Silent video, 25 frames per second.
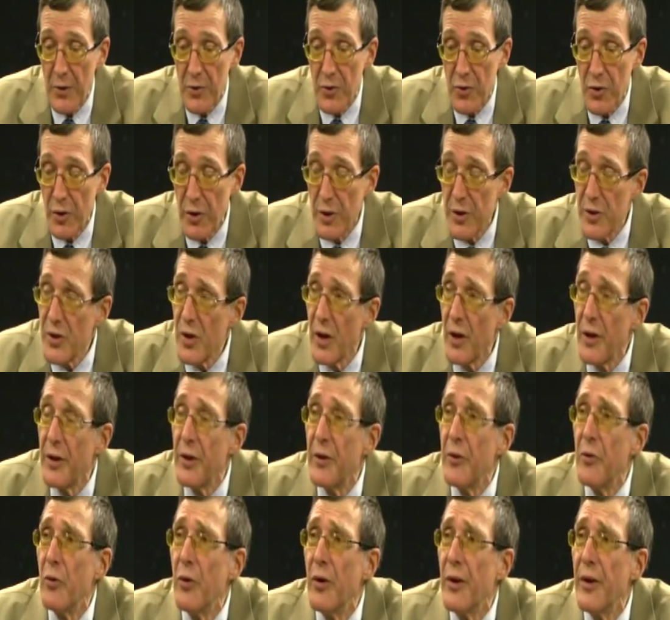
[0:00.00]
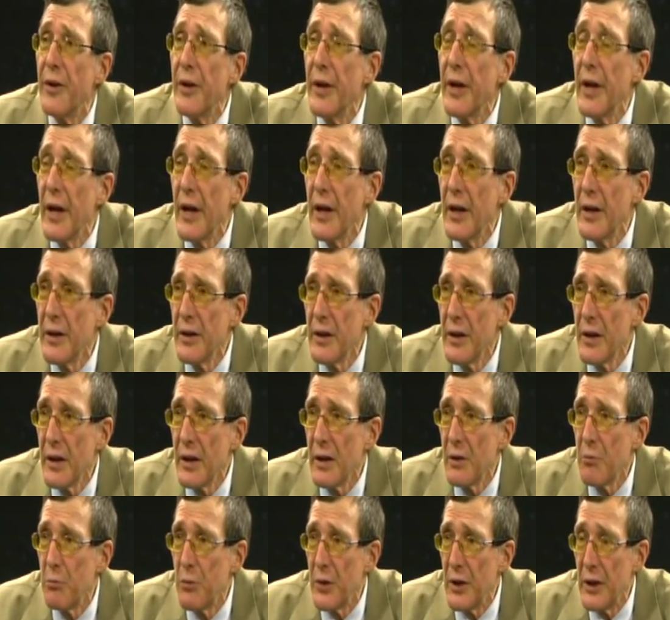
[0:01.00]
church on the north end that
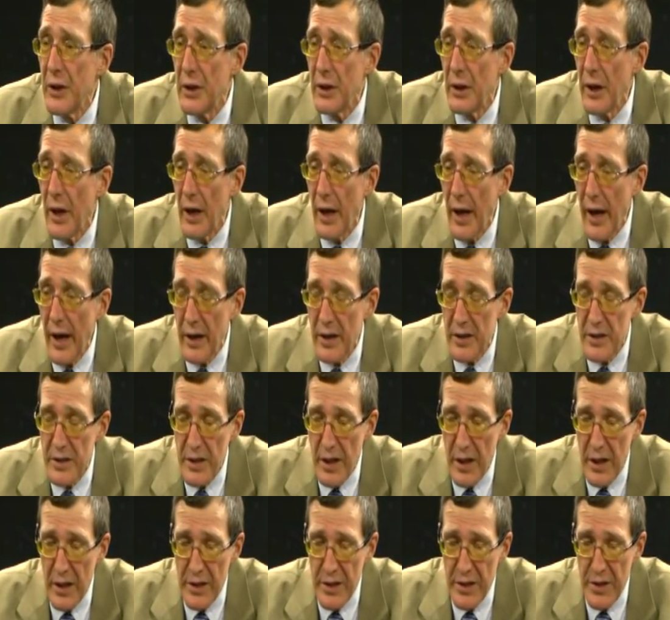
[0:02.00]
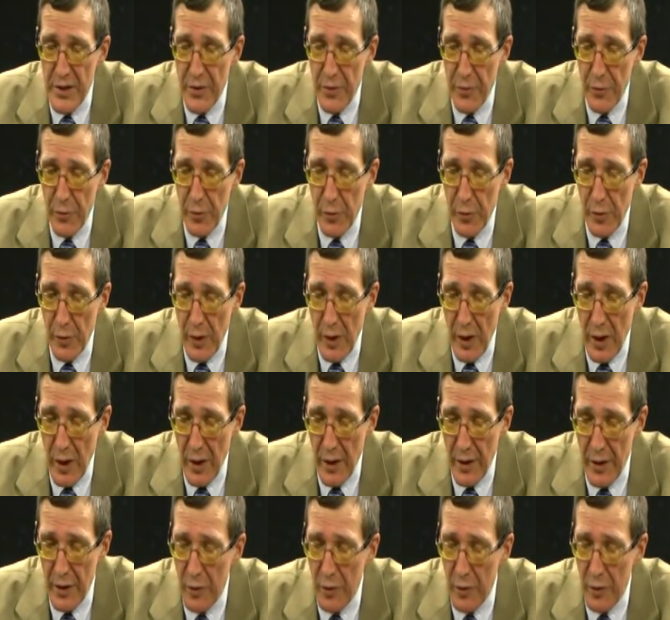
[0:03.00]
can be accessed through uh,